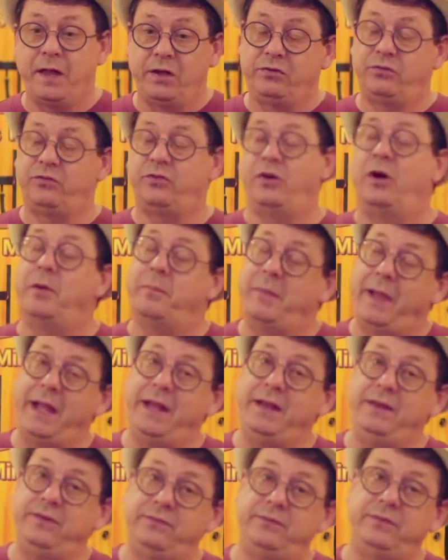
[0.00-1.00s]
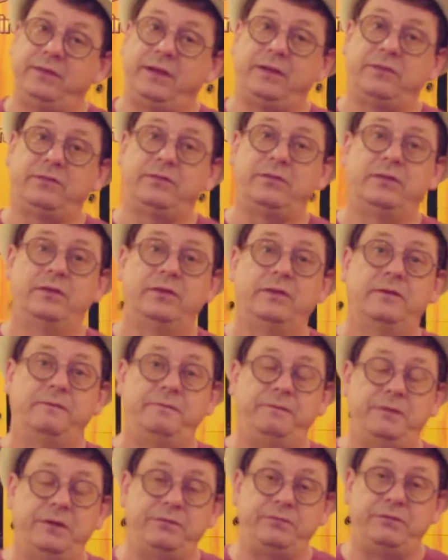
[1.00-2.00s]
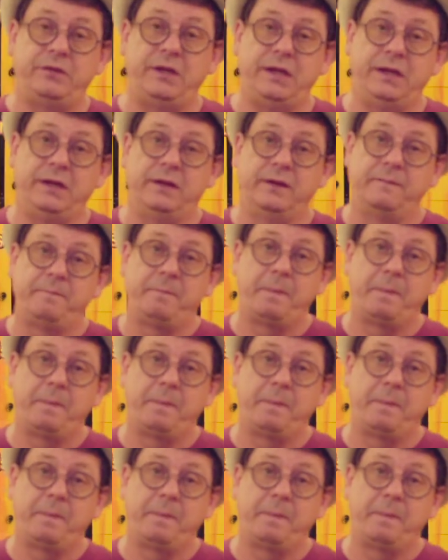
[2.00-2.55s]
Psalm 86:15.